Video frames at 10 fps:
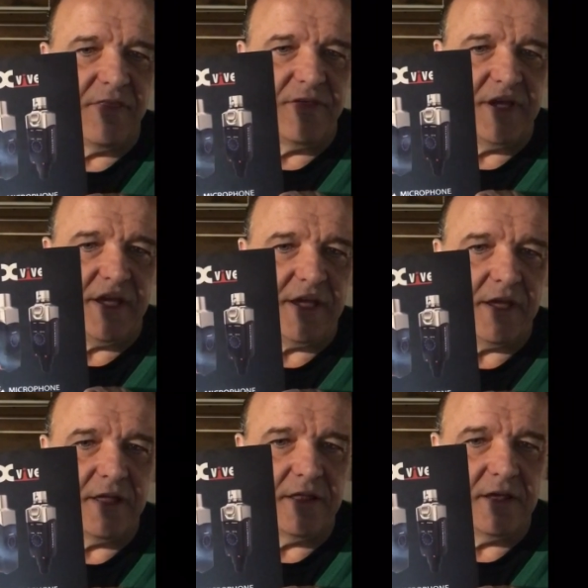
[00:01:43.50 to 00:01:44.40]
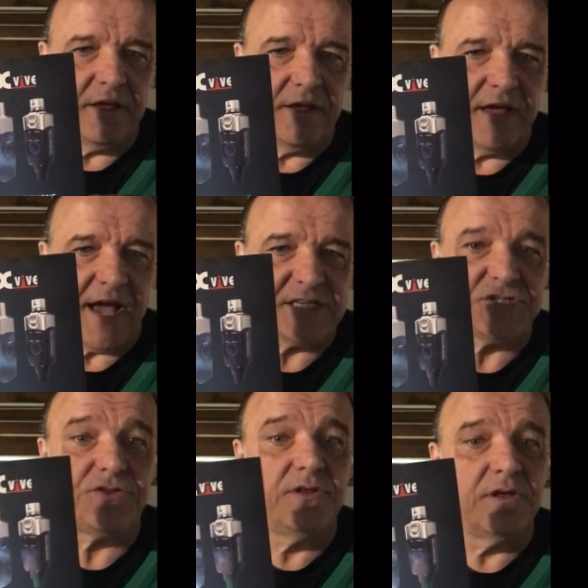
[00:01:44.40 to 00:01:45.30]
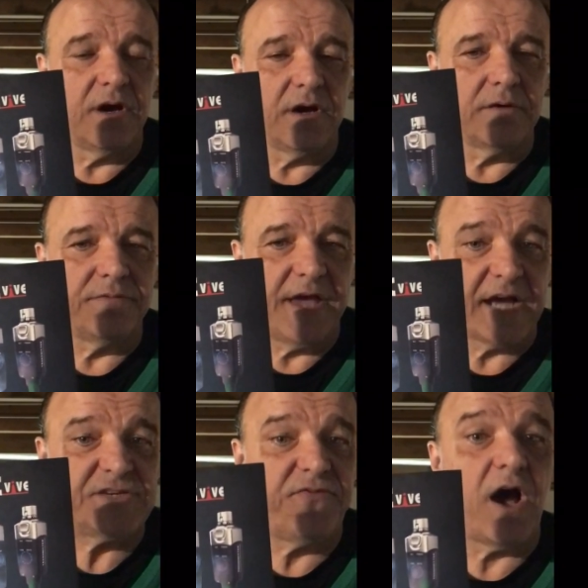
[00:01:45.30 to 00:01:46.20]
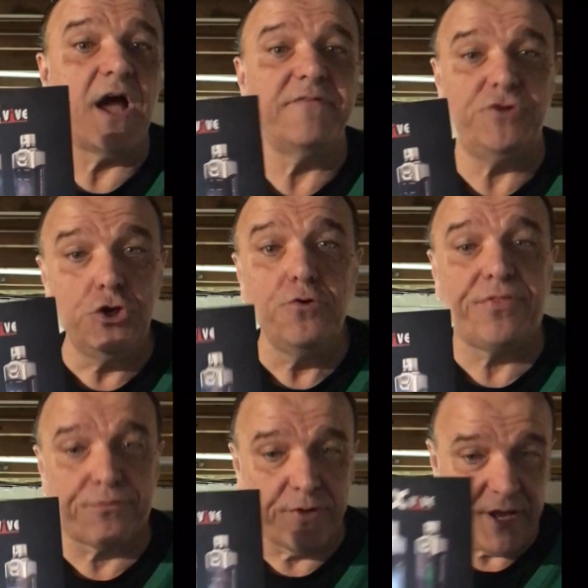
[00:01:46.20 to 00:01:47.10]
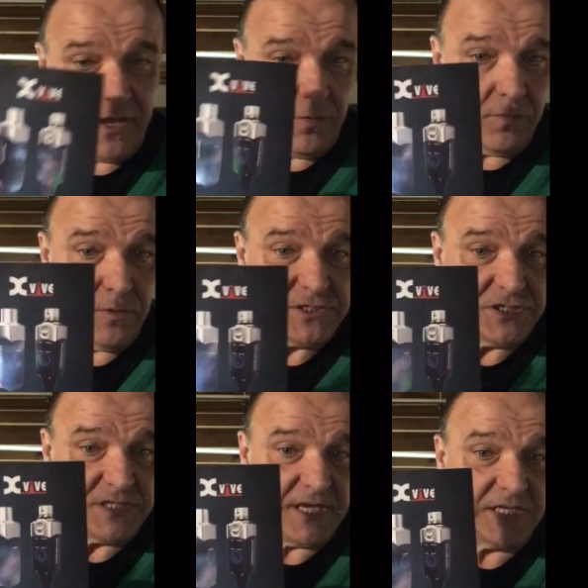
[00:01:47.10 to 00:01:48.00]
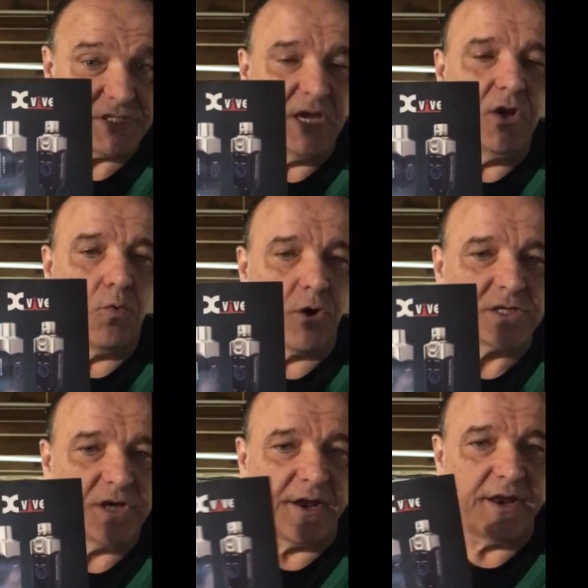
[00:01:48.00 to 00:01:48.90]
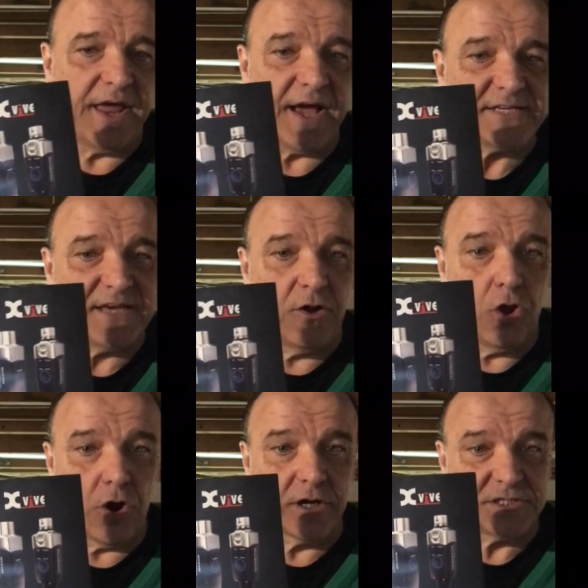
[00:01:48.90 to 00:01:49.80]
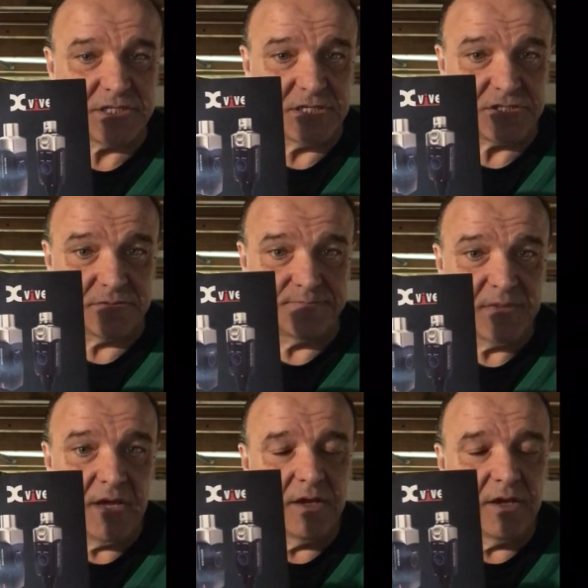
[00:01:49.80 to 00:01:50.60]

the XVive U3, which is this, works on an XLR system.